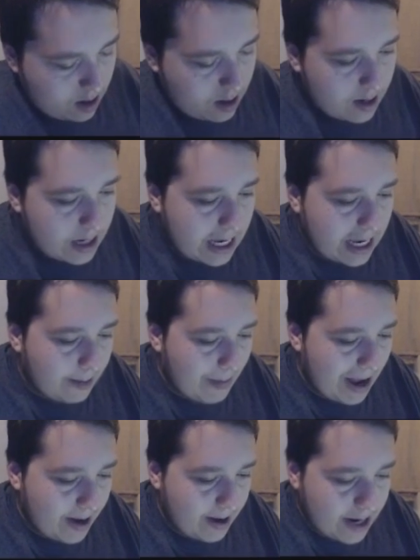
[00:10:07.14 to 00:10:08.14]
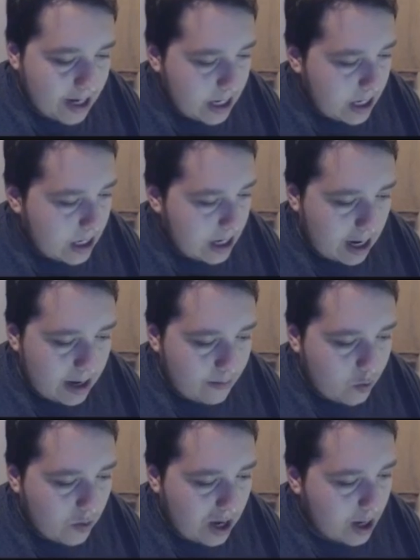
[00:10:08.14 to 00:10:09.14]
See you, man. This is kind of,
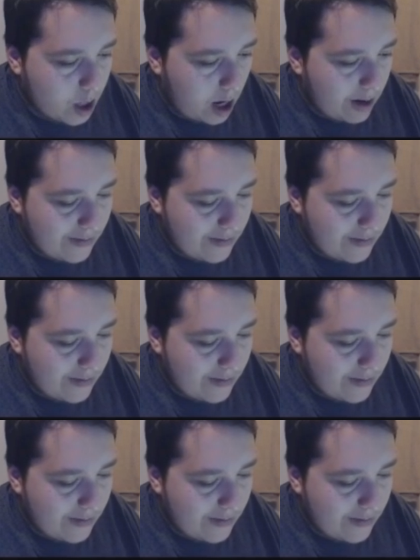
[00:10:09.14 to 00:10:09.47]
we're getting kind of